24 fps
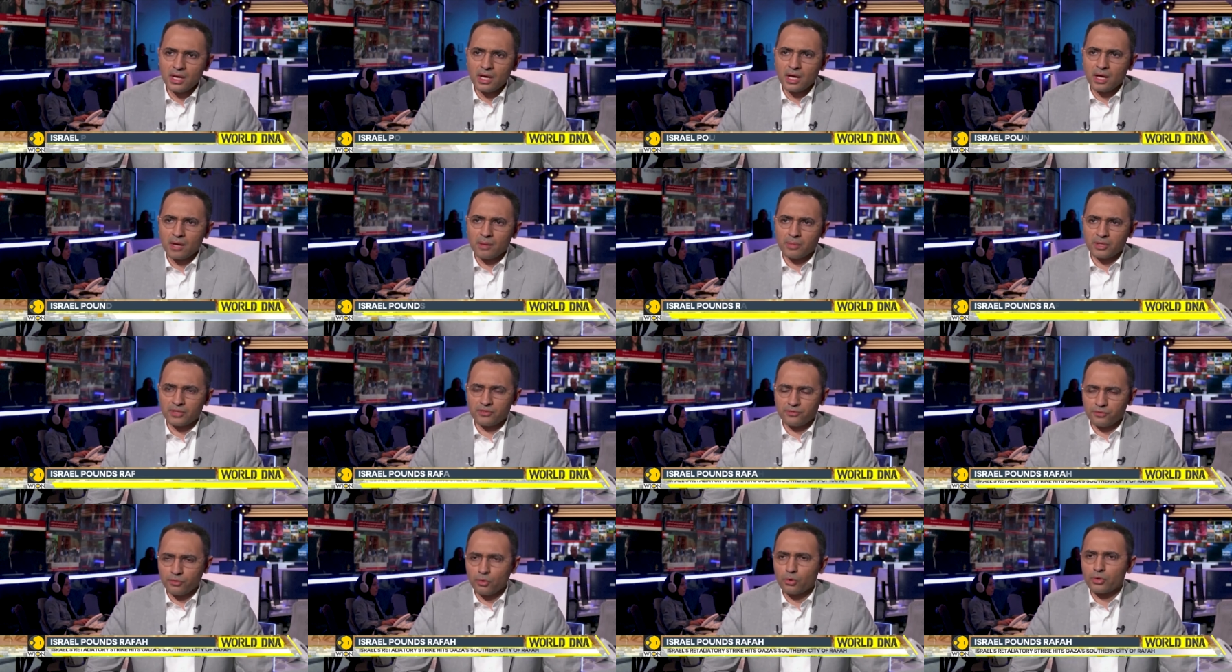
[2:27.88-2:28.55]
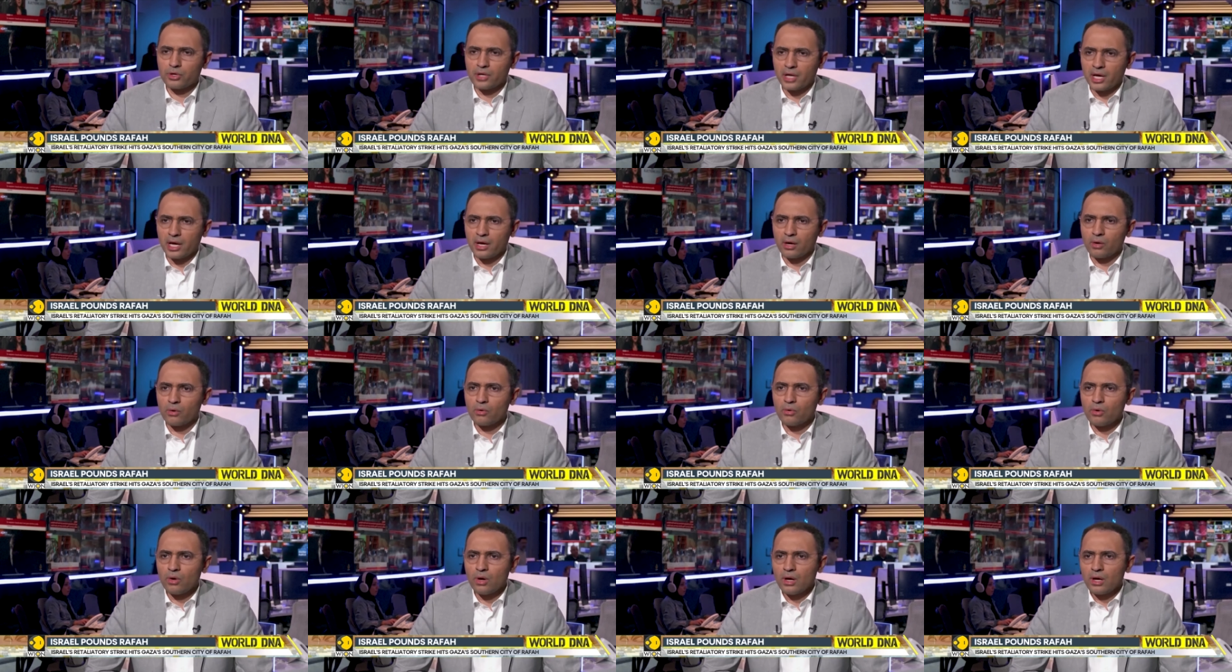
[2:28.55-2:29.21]
Uh, but for
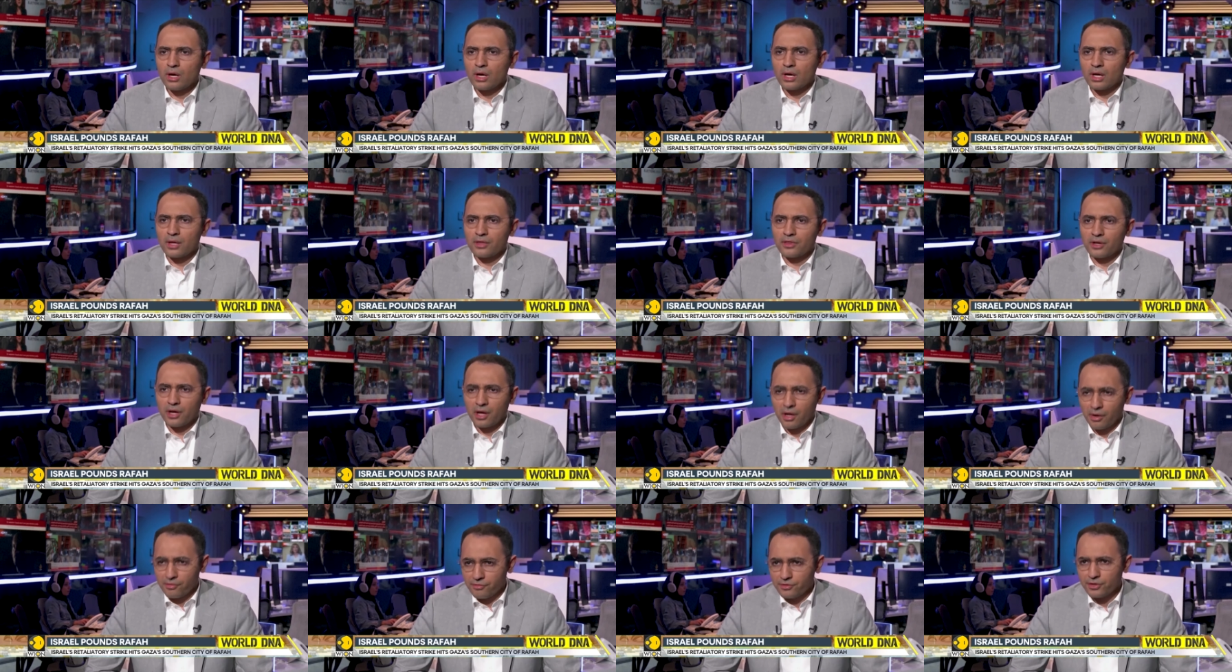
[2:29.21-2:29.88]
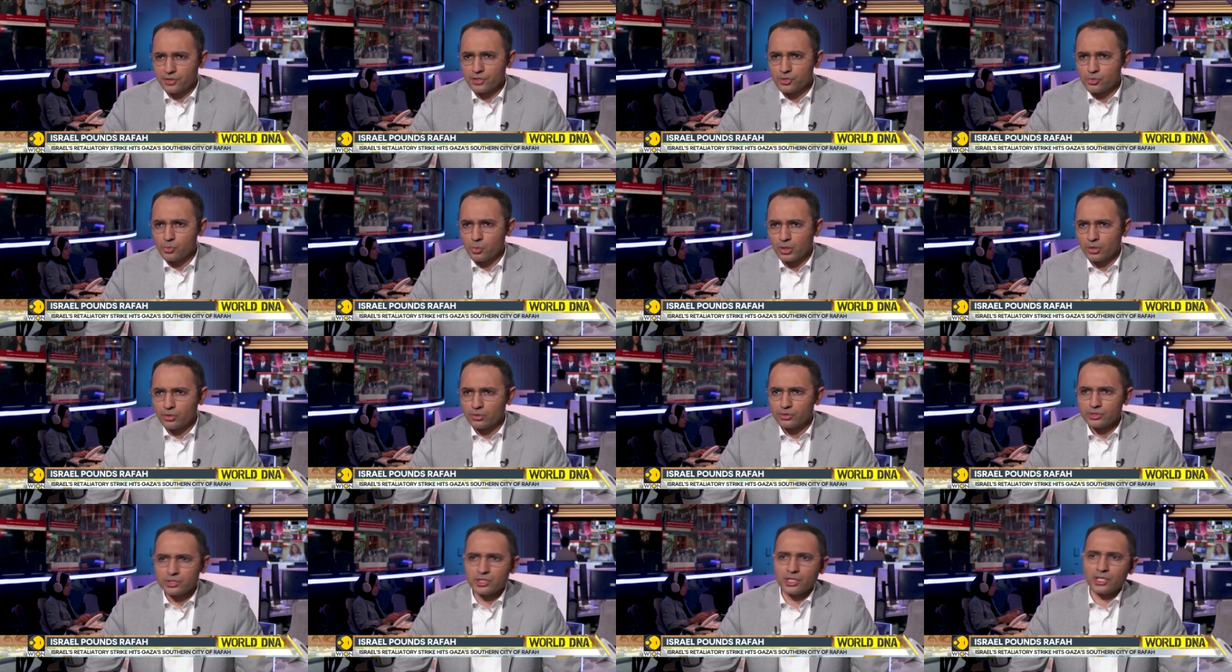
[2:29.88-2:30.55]
now, uh, the coverage will
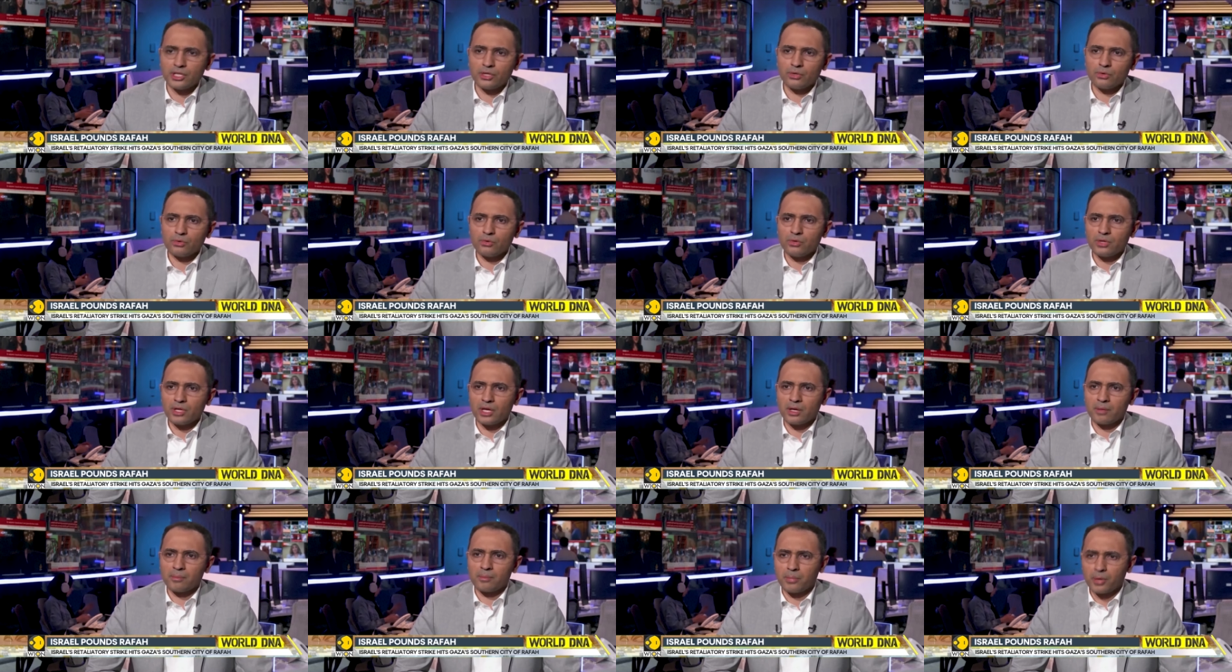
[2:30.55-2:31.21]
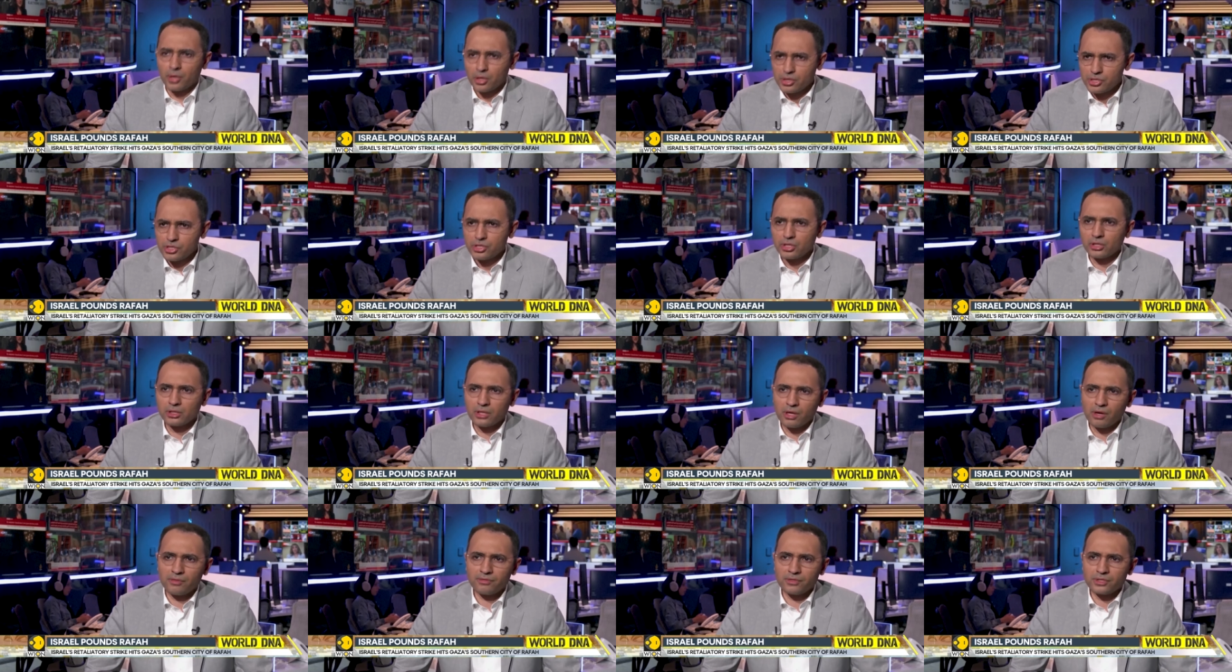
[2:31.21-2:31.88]
continue, the impartial
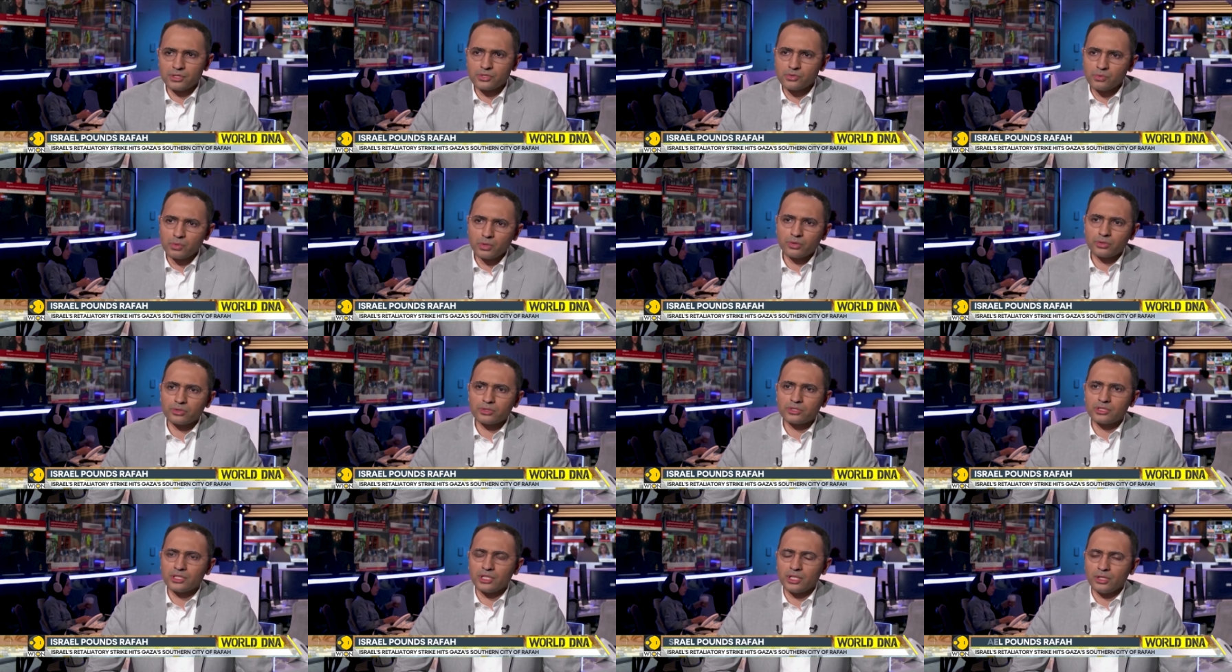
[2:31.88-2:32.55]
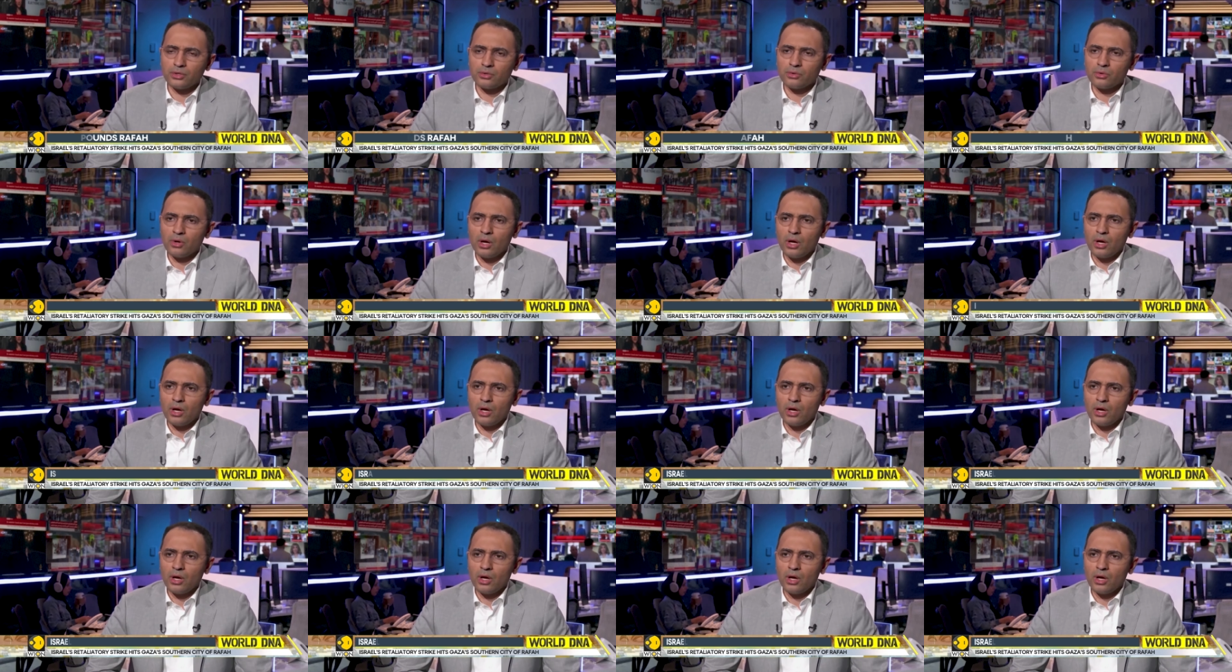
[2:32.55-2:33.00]
coverage will continue.